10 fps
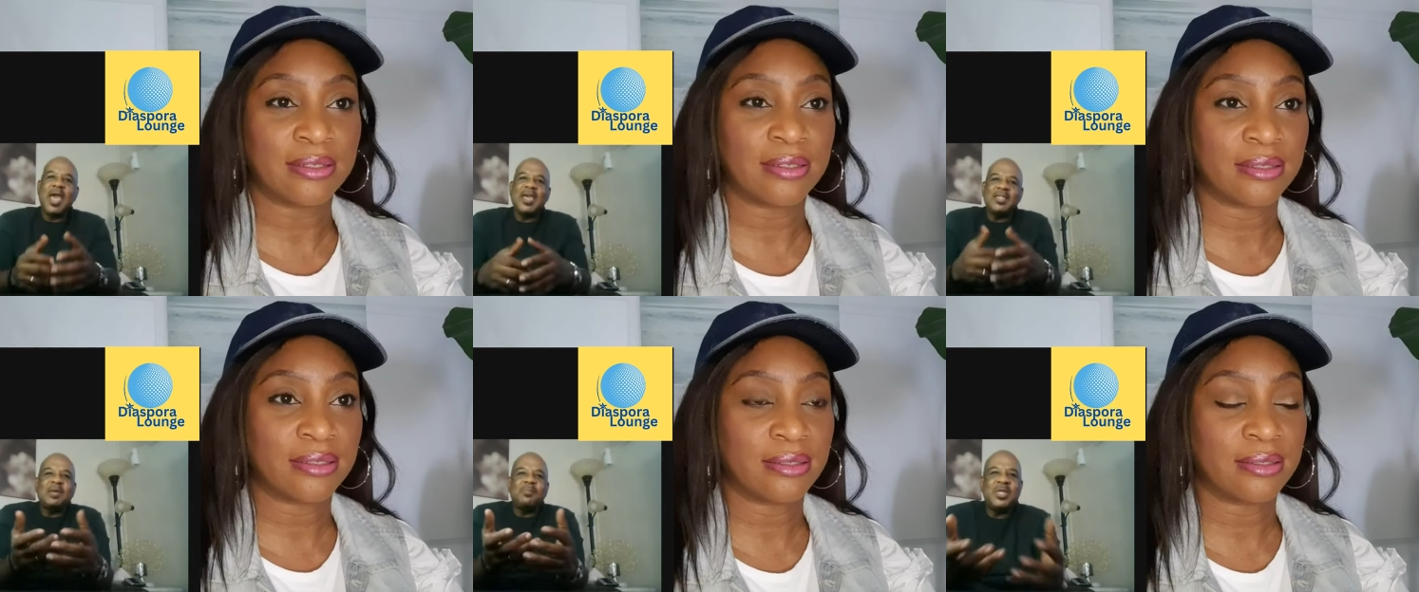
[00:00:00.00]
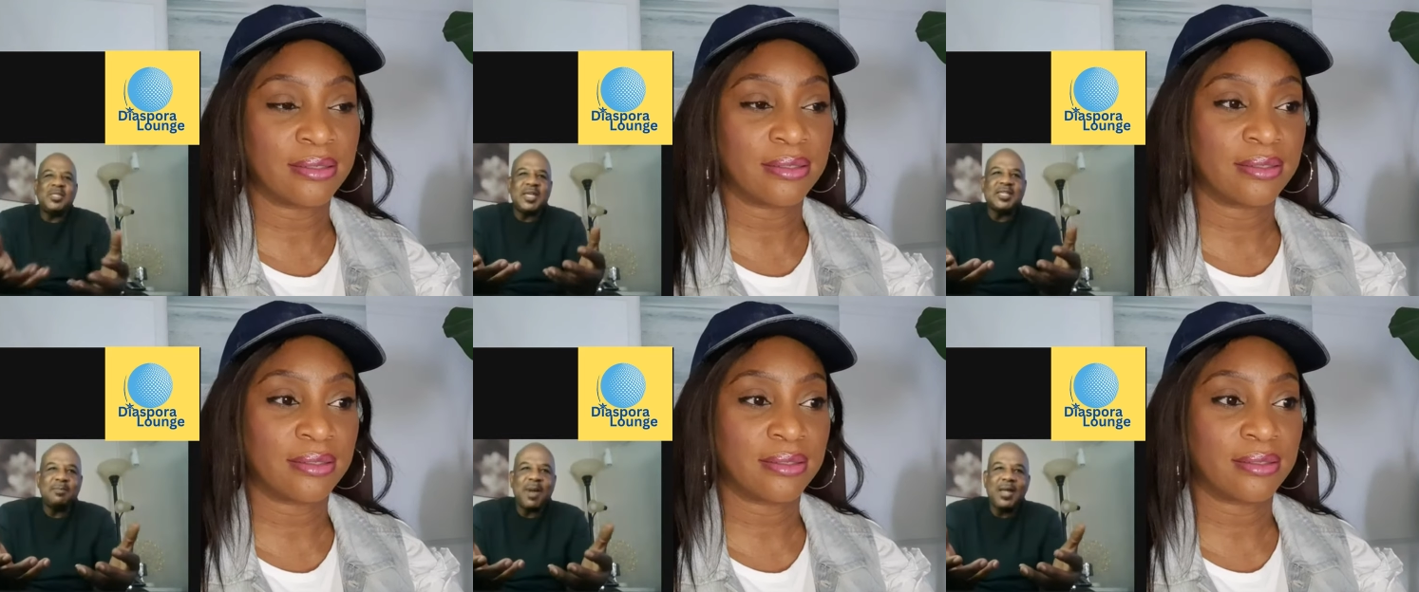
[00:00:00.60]
Speaker 1: Yeah, he's a
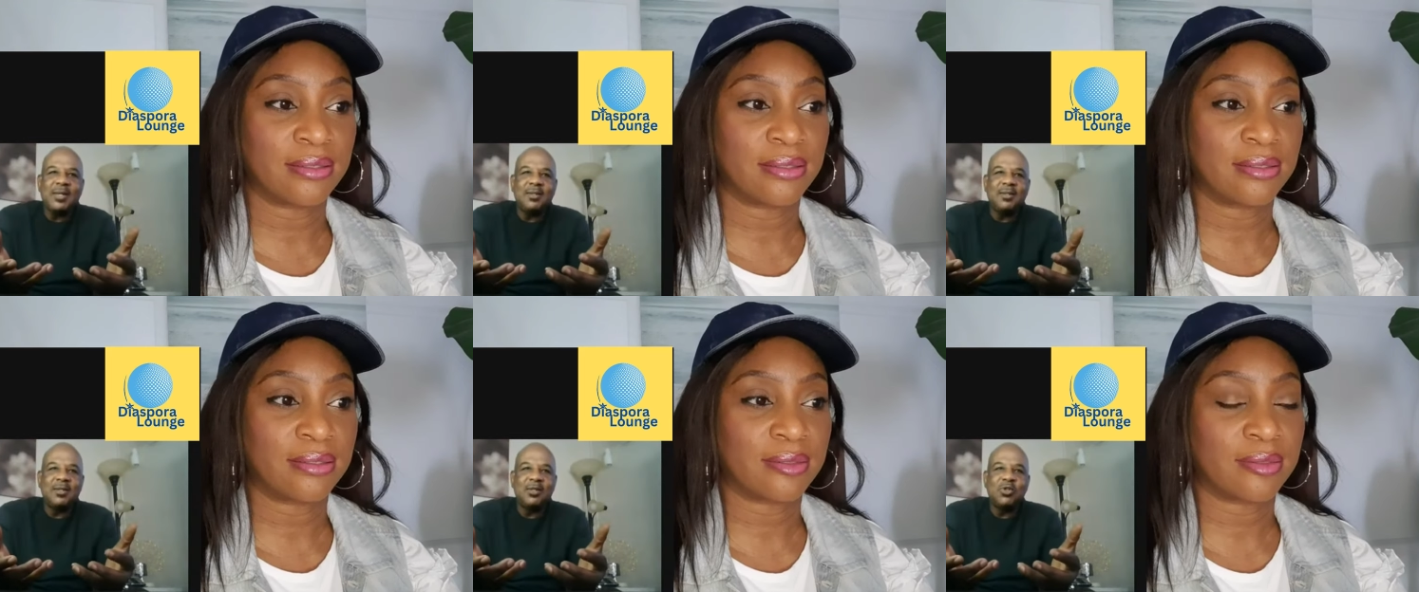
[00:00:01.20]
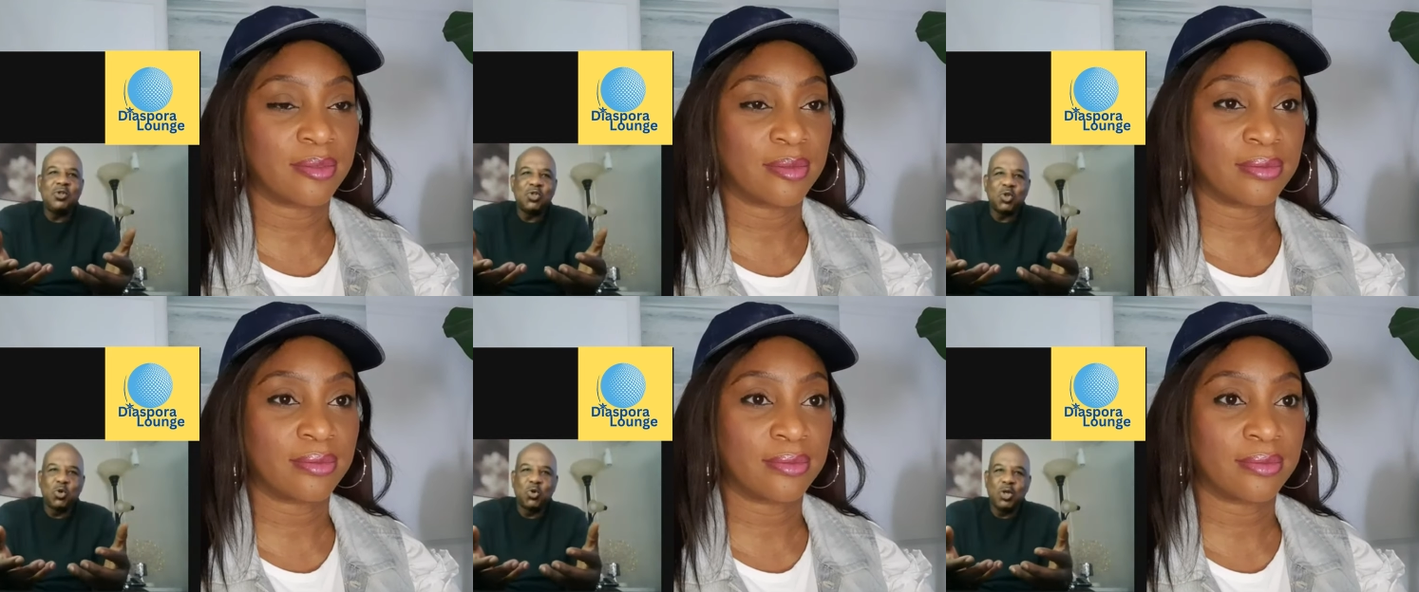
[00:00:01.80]
businessman.
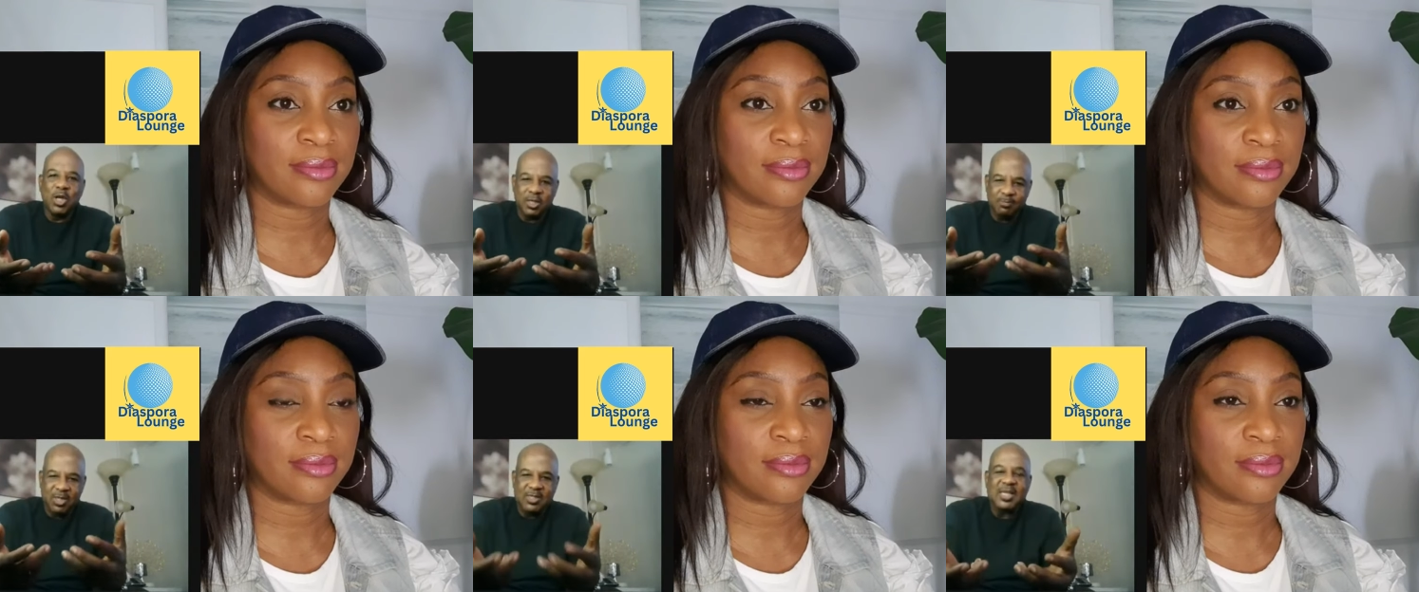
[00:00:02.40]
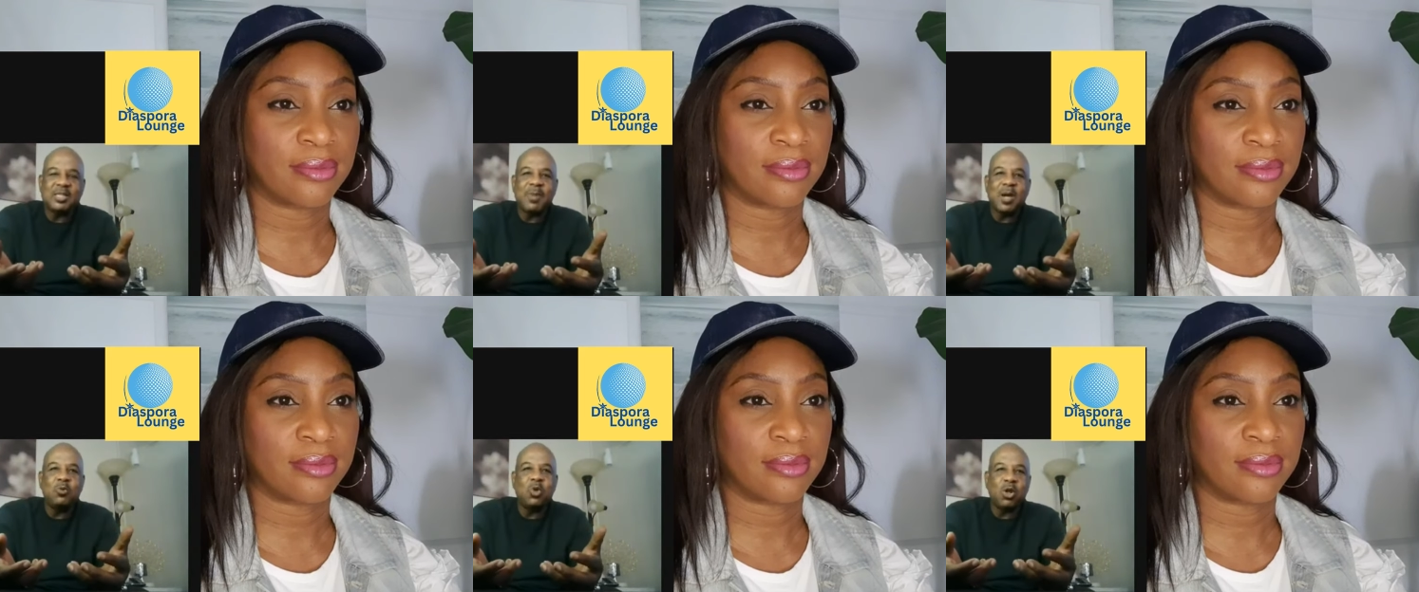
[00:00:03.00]
So a
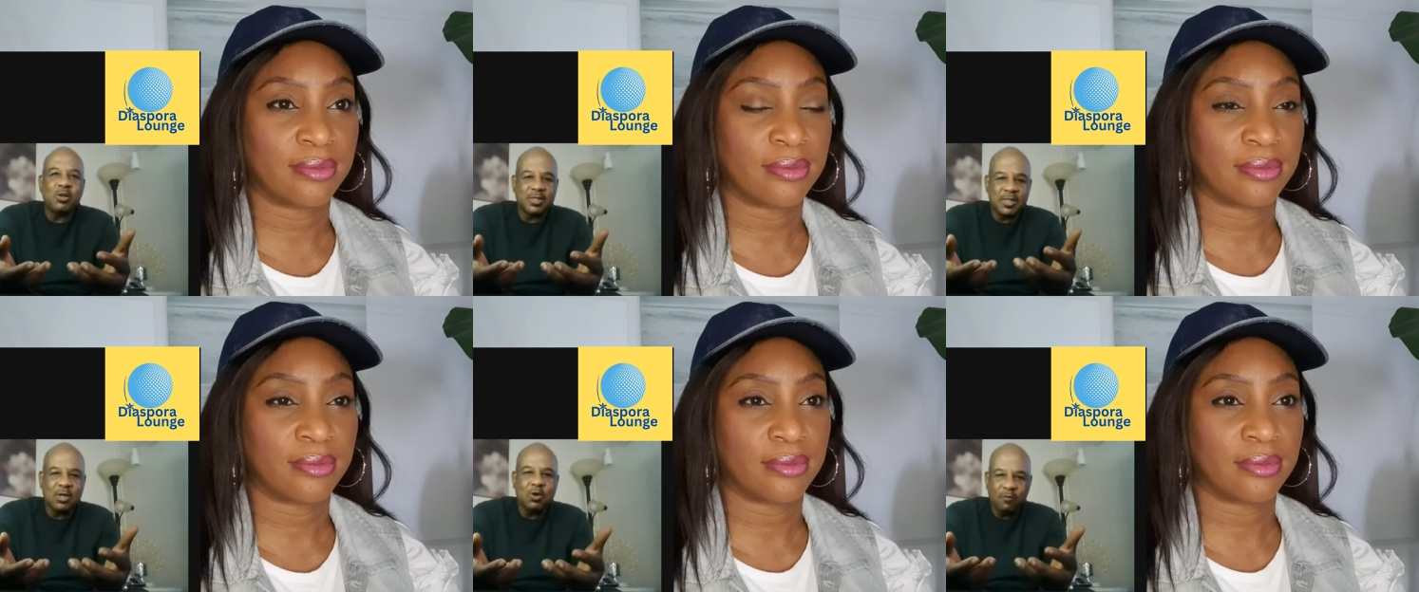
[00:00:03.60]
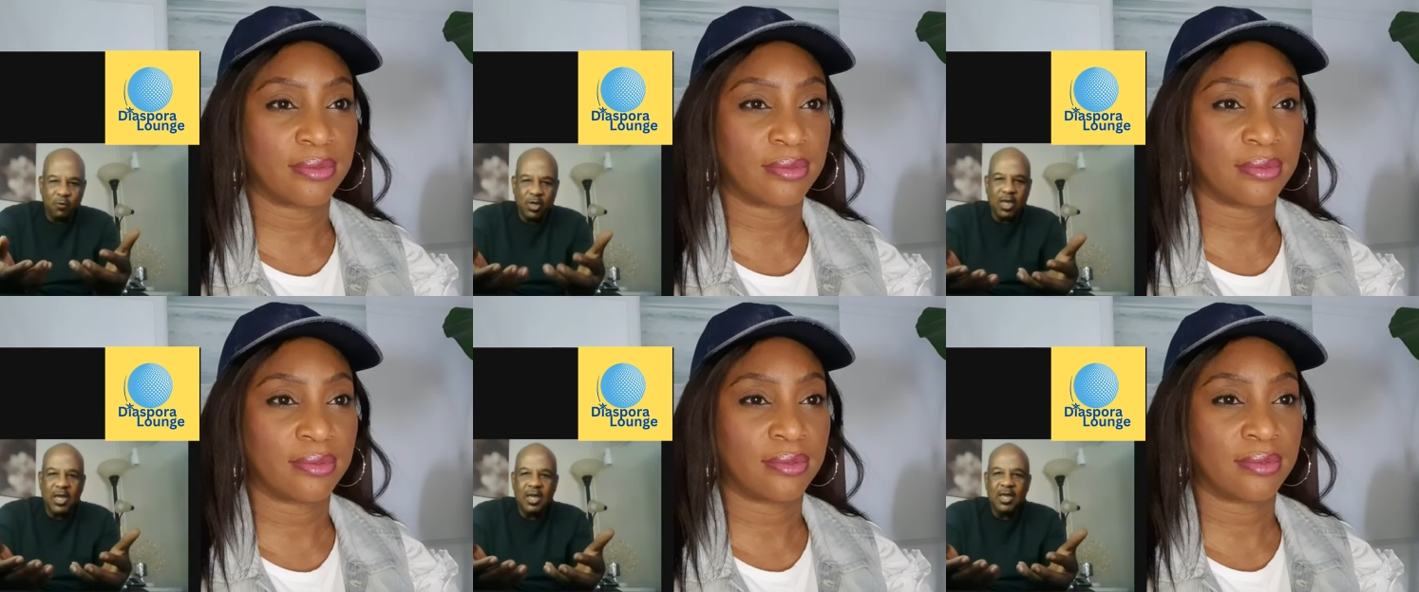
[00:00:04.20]
businessman will always think of,
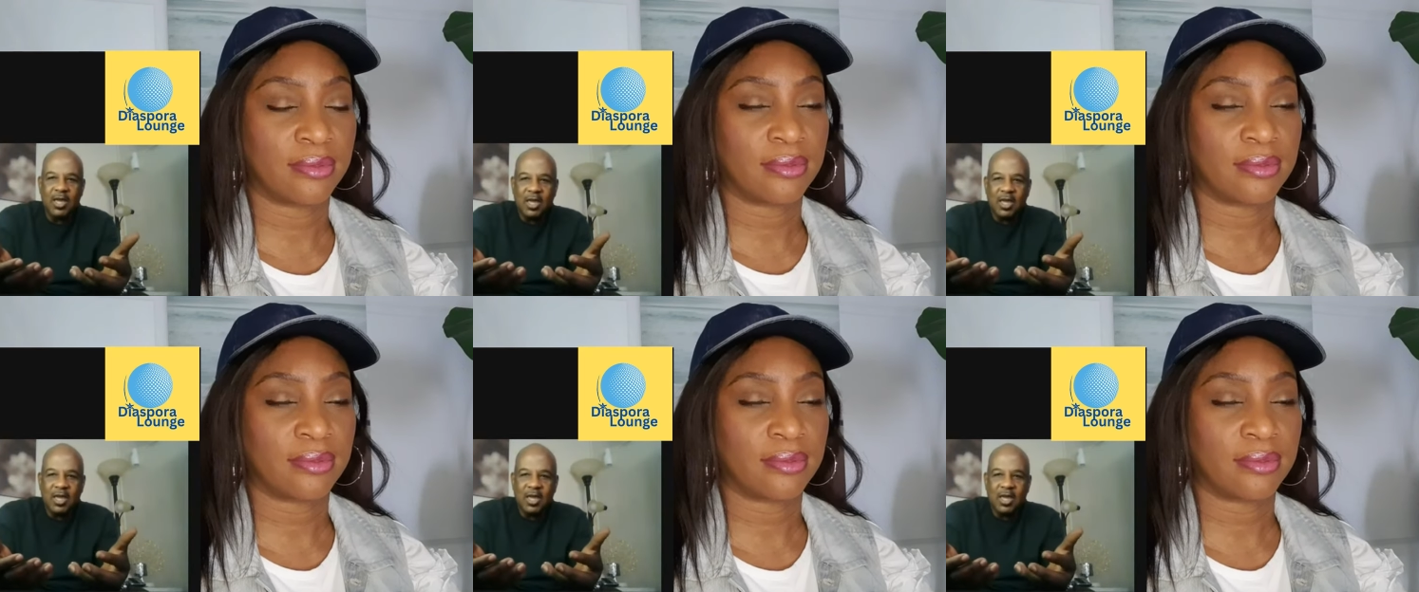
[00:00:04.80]
okay,